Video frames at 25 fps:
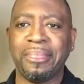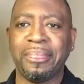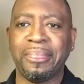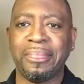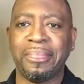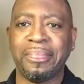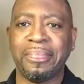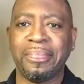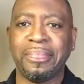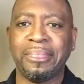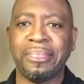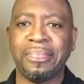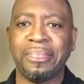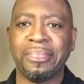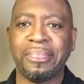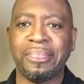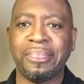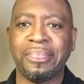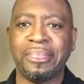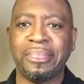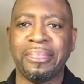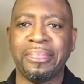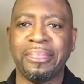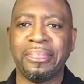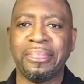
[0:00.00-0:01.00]

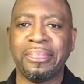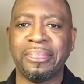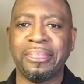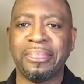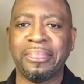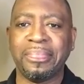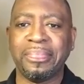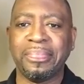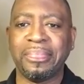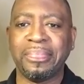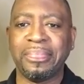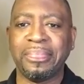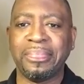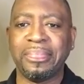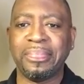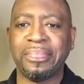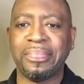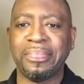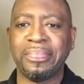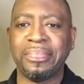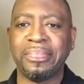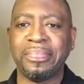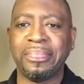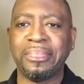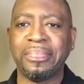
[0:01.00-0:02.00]

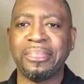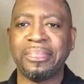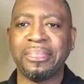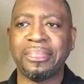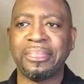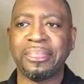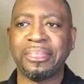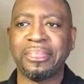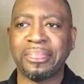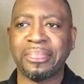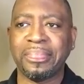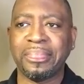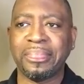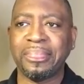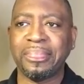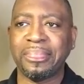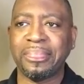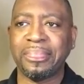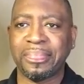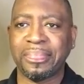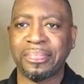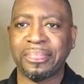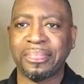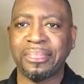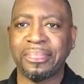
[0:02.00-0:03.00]

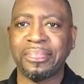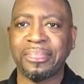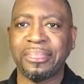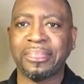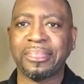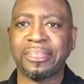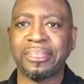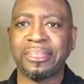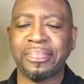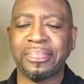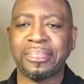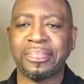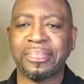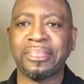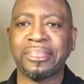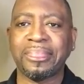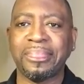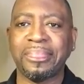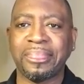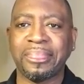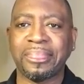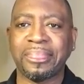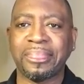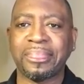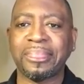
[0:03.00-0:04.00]

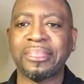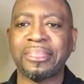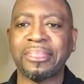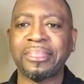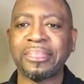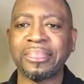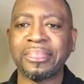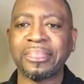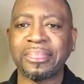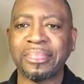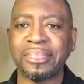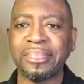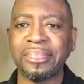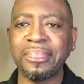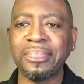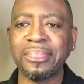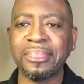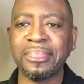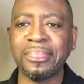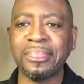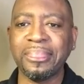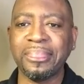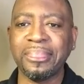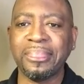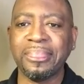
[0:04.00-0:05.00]

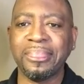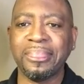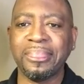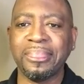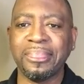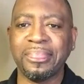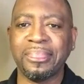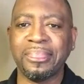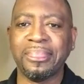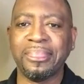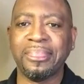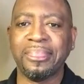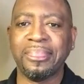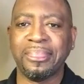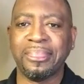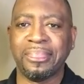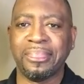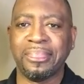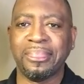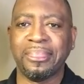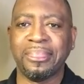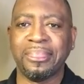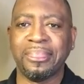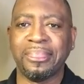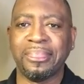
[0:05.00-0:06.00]

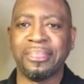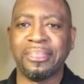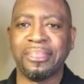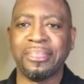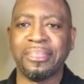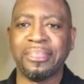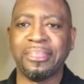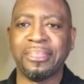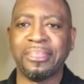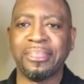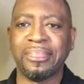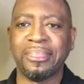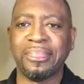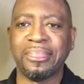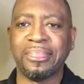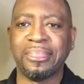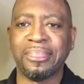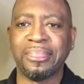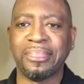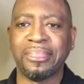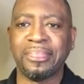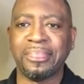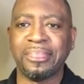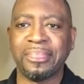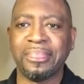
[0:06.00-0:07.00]

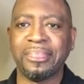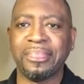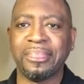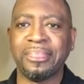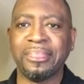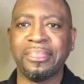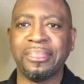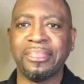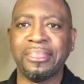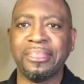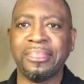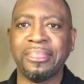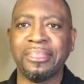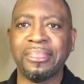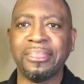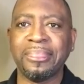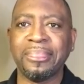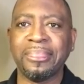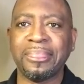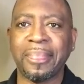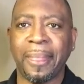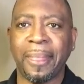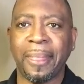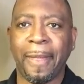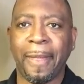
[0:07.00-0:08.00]
No words are spoken by the person on screen.